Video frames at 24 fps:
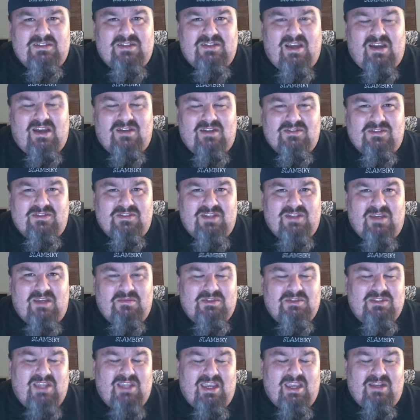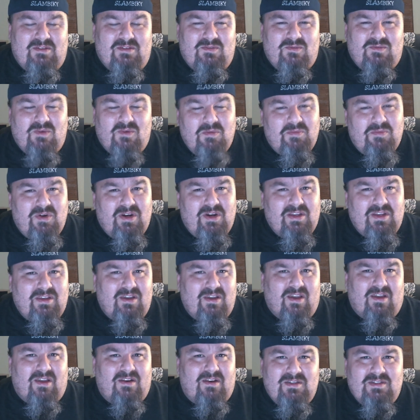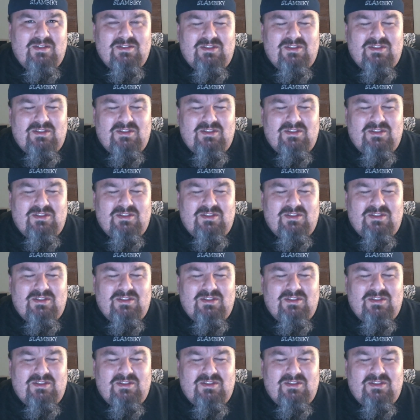Styles and Sami Zayn, were pretty good.